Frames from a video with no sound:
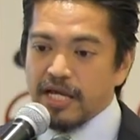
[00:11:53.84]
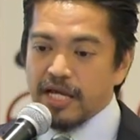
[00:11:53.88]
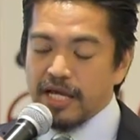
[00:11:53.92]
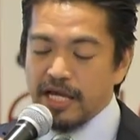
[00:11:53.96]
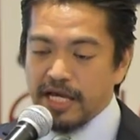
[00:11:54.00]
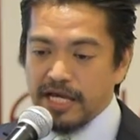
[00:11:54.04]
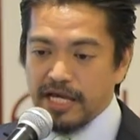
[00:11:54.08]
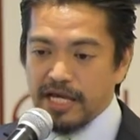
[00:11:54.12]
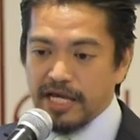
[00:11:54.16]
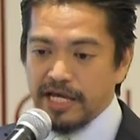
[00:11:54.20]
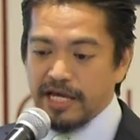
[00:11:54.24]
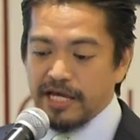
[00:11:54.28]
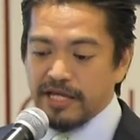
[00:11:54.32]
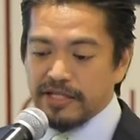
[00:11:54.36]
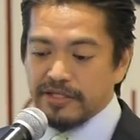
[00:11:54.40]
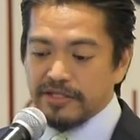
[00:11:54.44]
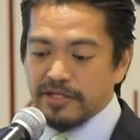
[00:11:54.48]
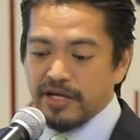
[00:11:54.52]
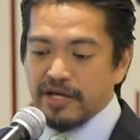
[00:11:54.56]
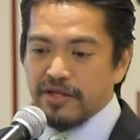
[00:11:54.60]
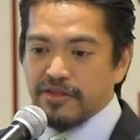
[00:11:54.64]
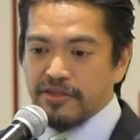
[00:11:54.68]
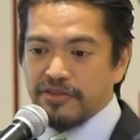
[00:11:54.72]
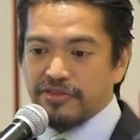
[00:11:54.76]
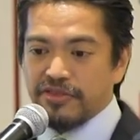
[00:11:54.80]
And
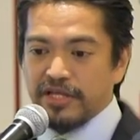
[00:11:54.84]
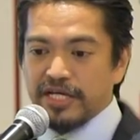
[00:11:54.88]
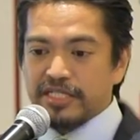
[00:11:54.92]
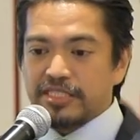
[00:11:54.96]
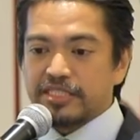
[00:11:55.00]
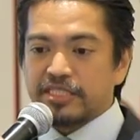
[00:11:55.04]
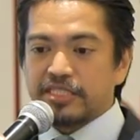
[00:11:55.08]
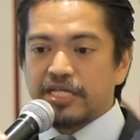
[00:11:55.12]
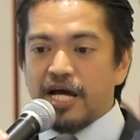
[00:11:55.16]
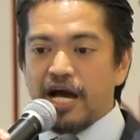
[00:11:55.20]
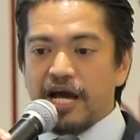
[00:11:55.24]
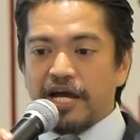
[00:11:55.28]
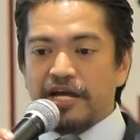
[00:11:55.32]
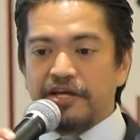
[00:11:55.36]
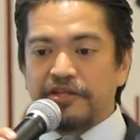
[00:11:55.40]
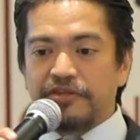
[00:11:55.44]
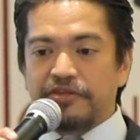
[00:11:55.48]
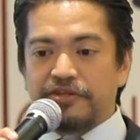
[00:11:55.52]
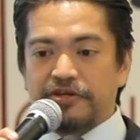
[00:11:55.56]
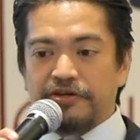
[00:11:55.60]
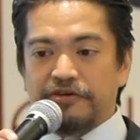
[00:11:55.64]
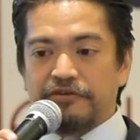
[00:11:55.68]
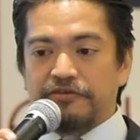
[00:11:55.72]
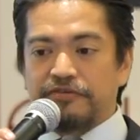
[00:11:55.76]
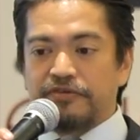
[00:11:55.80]
this kind
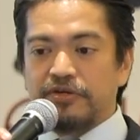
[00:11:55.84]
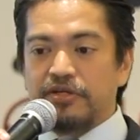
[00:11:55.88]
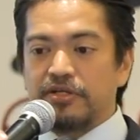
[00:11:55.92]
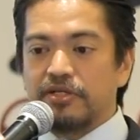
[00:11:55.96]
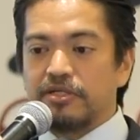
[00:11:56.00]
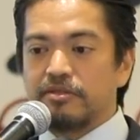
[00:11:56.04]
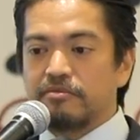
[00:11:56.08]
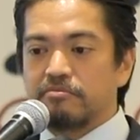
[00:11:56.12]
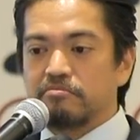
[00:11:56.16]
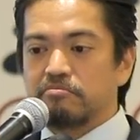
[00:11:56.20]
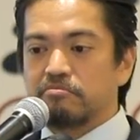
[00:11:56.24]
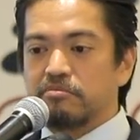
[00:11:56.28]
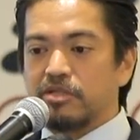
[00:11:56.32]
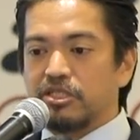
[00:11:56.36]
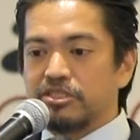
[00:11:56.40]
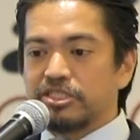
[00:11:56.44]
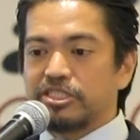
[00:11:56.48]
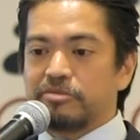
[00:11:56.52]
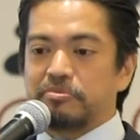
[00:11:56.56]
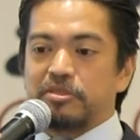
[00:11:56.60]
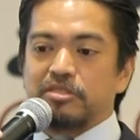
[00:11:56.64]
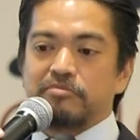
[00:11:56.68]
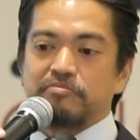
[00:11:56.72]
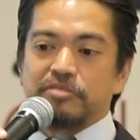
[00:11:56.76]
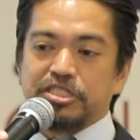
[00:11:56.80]
of
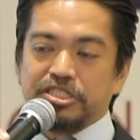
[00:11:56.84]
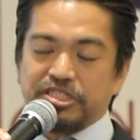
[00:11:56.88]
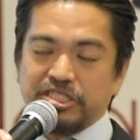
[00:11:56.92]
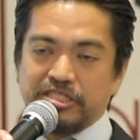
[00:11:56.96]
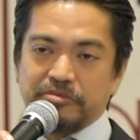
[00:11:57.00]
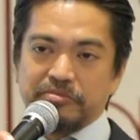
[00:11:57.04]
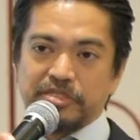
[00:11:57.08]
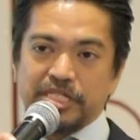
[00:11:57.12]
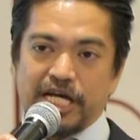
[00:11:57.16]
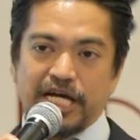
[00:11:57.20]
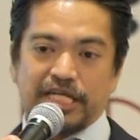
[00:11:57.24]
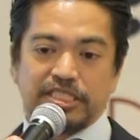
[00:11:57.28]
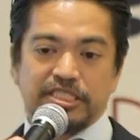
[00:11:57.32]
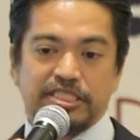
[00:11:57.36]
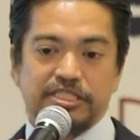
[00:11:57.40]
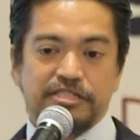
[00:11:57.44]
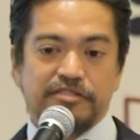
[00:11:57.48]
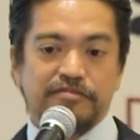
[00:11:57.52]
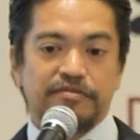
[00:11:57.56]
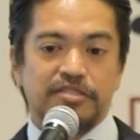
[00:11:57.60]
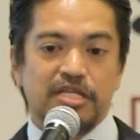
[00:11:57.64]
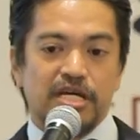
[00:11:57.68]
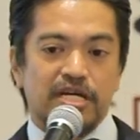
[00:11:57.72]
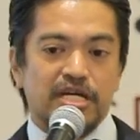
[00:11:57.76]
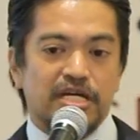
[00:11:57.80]
multiple mission
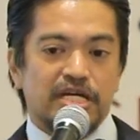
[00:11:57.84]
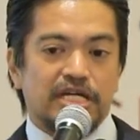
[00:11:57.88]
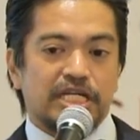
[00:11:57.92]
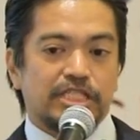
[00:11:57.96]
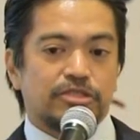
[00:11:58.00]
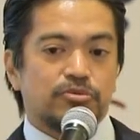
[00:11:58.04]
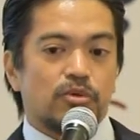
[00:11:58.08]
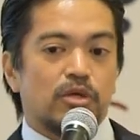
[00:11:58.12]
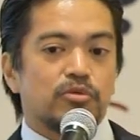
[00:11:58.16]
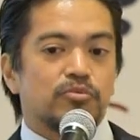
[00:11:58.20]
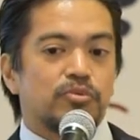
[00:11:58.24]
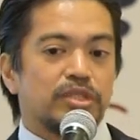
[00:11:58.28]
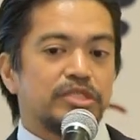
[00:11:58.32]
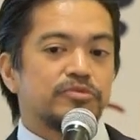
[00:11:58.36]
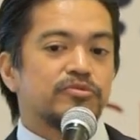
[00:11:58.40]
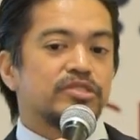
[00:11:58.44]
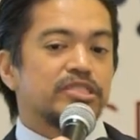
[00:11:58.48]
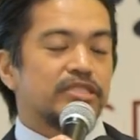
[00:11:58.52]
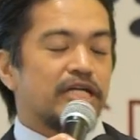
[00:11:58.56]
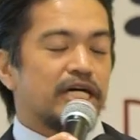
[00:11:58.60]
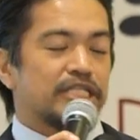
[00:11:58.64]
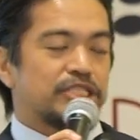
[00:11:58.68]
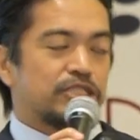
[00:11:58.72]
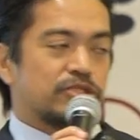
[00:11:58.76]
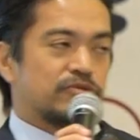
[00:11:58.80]
objectives is what we would
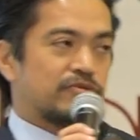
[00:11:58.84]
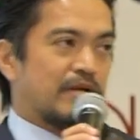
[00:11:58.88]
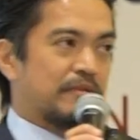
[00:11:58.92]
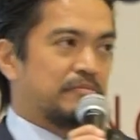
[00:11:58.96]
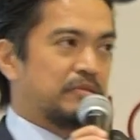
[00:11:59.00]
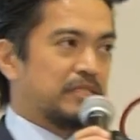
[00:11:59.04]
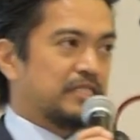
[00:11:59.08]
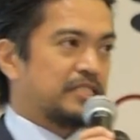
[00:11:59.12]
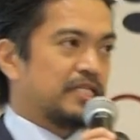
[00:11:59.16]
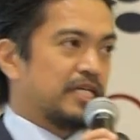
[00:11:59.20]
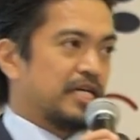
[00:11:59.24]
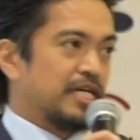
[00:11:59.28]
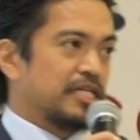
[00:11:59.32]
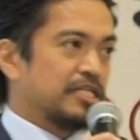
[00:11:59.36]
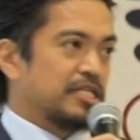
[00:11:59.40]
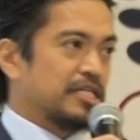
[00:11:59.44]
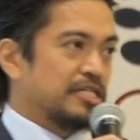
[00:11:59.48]
like to replicate